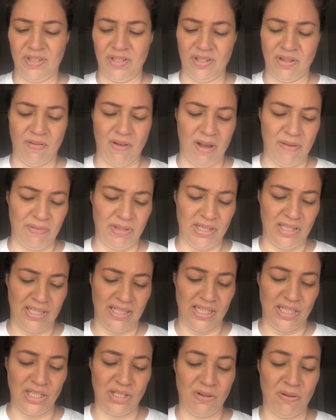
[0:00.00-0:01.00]
So I'm gonna,
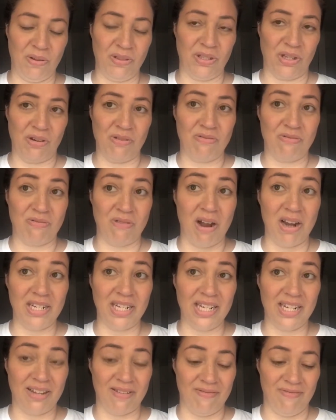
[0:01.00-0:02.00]
this is called the
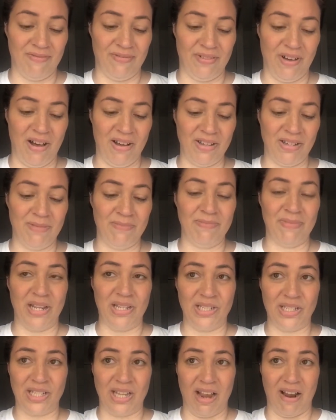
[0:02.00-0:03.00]
Chronic Volume
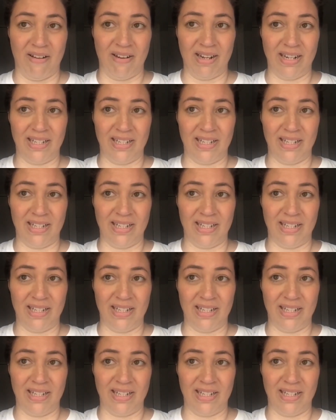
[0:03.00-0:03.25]
Mascara